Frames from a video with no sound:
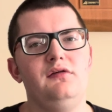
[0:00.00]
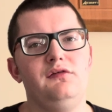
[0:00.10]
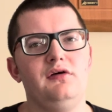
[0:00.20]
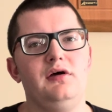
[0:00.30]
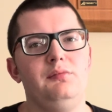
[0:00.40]
If
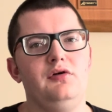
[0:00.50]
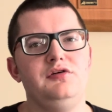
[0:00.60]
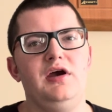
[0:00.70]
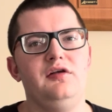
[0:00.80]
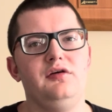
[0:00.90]
you look up her
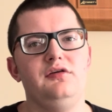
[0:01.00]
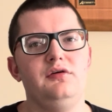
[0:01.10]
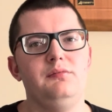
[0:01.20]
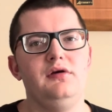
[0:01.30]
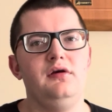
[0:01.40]
channel, you
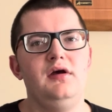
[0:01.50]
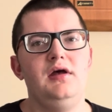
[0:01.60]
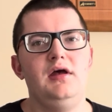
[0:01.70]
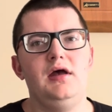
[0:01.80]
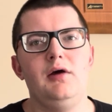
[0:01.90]
should be
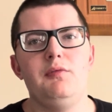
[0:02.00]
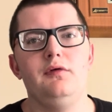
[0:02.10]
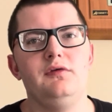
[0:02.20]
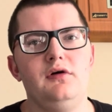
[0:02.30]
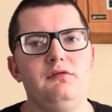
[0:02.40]
able
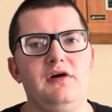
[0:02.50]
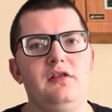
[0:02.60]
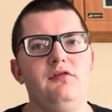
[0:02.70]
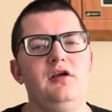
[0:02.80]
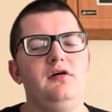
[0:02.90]
to find
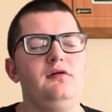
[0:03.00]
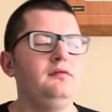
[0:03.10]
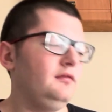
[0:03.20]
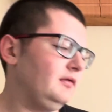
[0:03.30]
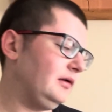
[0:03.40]
the video
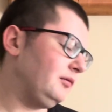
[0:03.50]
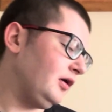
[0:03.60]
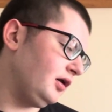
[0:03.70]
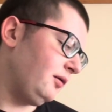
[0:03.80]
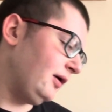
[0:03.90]
that I'm
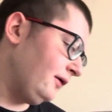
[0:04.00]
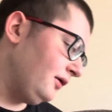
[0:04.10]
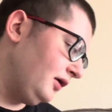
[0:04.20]
talking about.